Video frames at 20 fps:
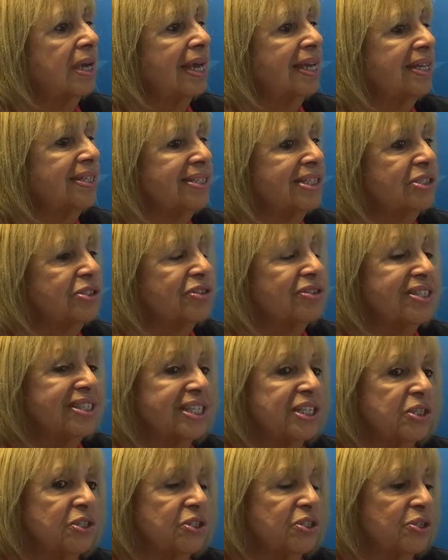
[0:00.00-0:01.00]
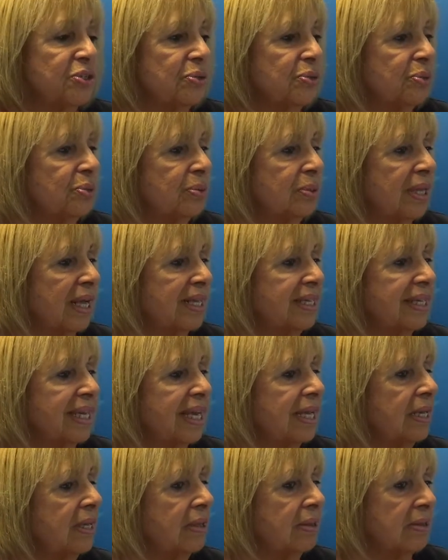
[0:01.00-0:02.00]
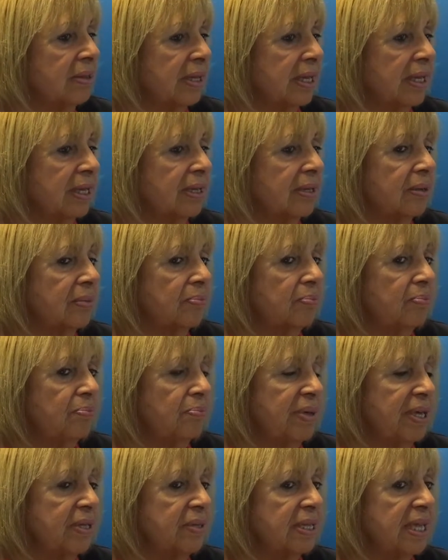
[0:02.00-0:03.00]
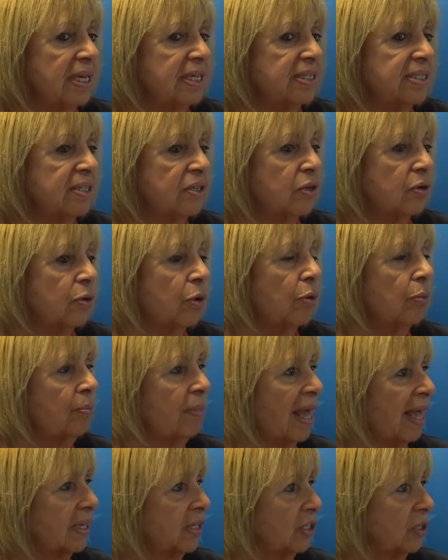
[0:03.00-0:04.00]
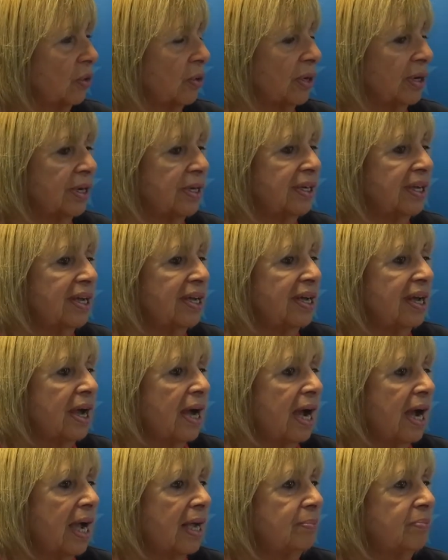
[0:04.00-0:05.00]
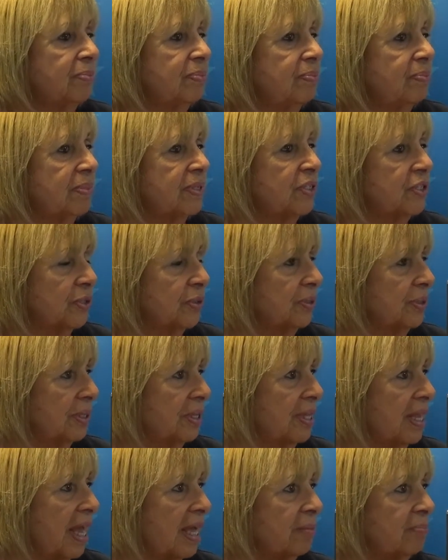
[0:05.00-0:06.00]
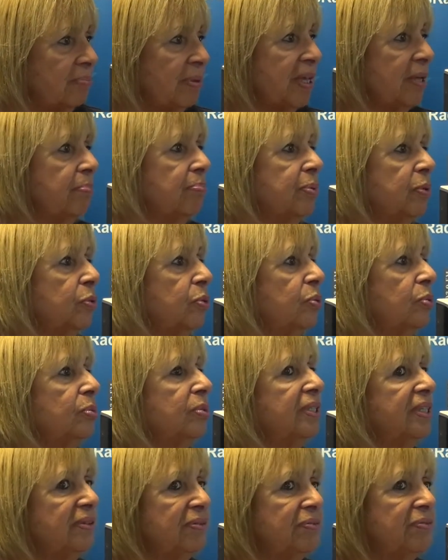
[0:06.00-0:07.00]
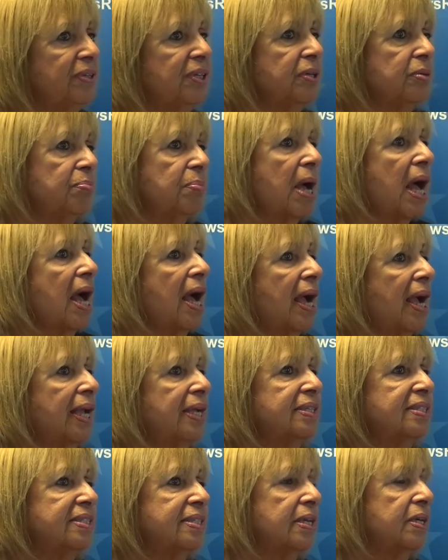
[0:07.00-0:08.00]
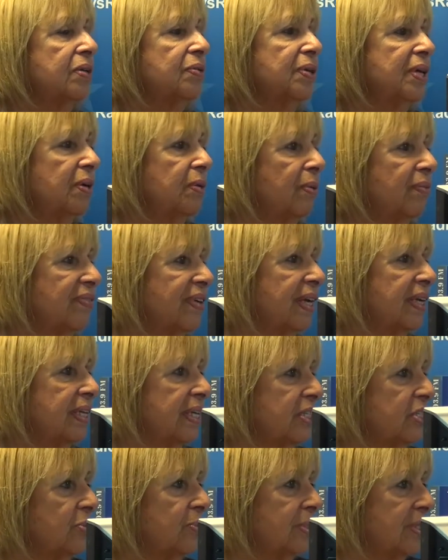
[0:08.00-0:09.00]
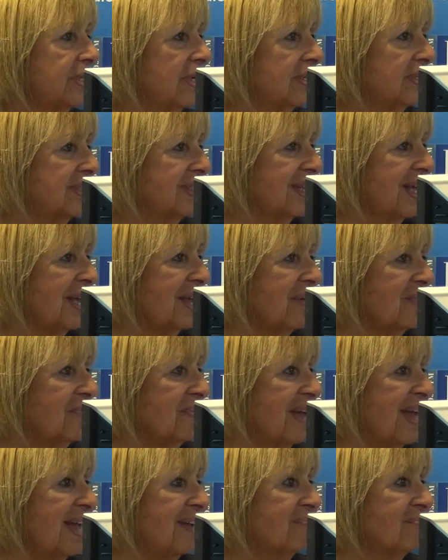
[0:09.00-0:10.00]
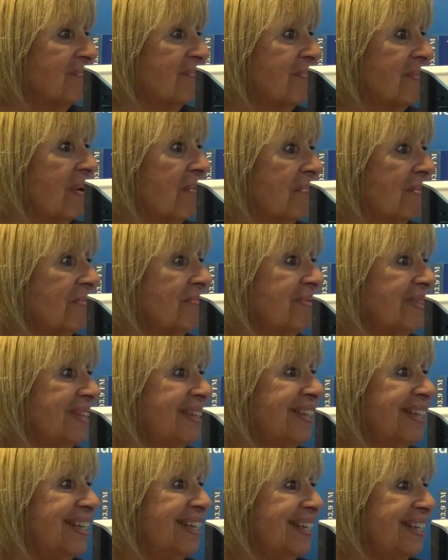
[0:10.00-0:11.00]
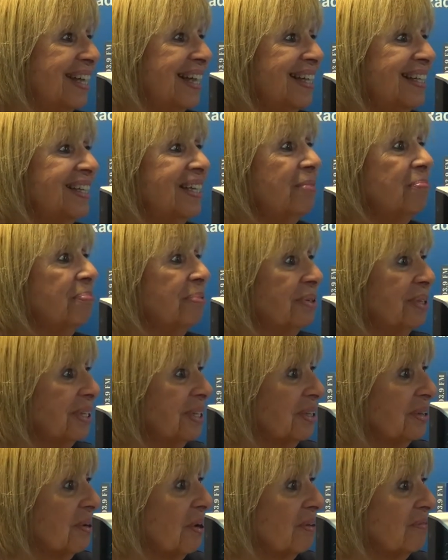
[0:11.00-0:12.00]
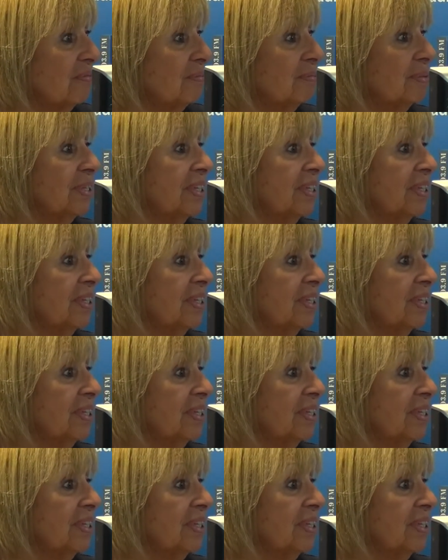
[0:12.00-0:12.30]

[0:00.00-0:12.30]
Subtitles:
And it's interesting too, like anything, being that it's in our own backyard. I'm certain that people who live nearby say, oh, yeah, I've got to get to a Ducks game, and probably keep putting it off